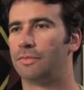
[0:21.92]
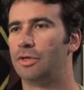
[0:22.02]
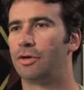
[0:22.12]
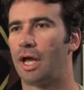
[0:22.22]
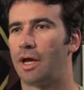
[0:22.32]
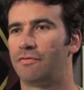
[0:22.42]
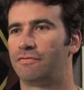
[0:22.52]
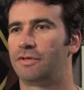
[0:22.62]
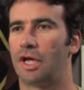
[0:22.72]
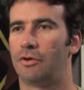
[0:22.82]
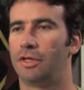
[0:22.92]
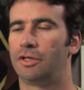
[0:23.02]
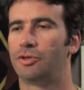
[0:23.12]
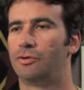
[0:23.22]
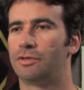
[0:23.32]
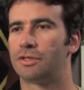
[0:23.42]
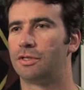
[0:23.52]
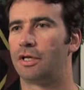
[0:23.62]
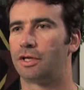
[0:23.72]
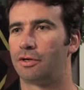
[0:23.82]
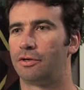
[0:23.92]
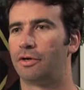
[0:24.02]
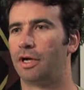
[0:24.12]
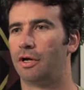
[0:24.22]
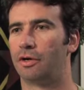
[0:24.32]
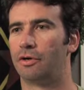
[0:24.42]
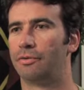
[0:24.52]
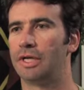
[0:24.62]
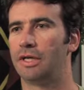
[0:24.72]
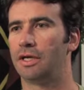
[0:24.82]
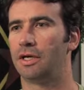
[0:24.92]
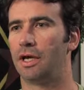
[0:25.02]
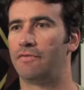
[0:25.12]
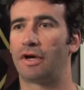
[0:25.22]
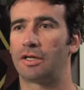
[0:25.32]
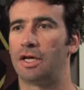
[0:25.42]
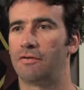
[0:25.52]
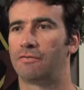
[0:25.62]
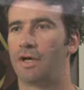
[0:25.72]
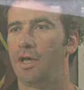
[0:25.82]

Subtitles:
You can have terrain tools that are really effective.